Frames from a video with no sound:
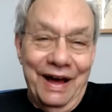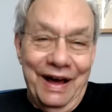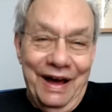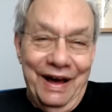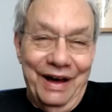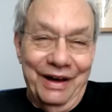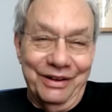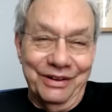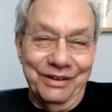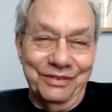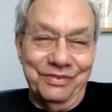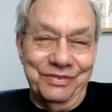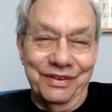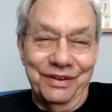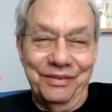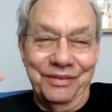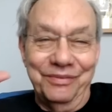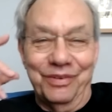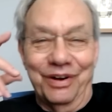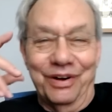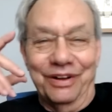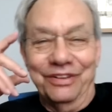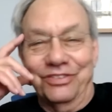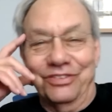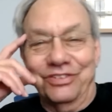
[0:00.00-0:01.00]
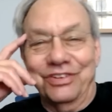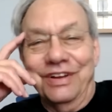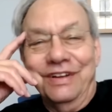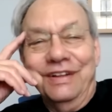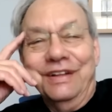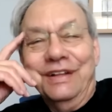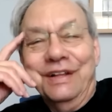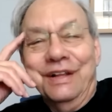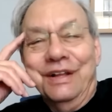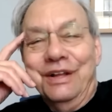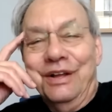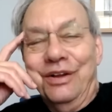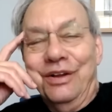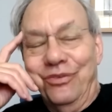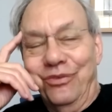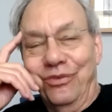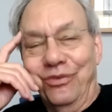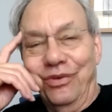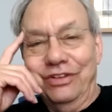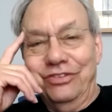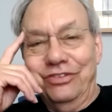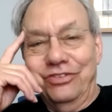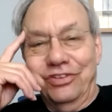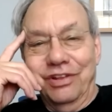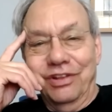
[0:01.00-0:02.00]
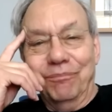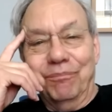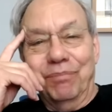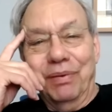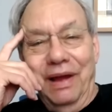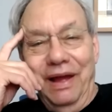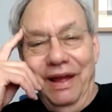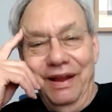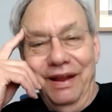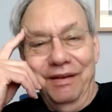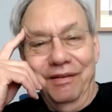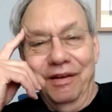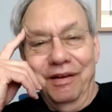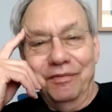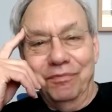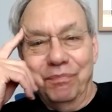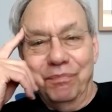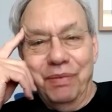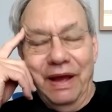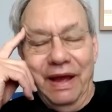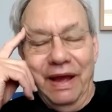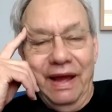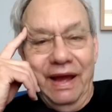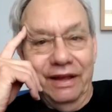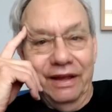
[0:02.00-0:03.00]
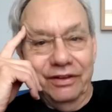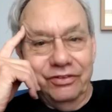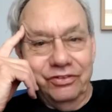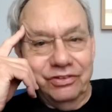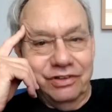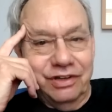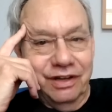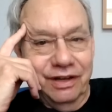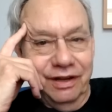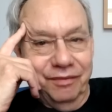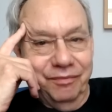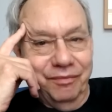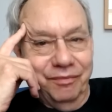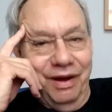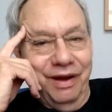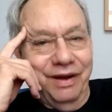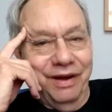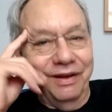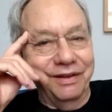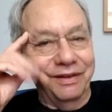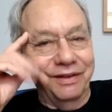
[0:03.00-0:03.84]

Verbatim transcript: out of it once the pain had passed, and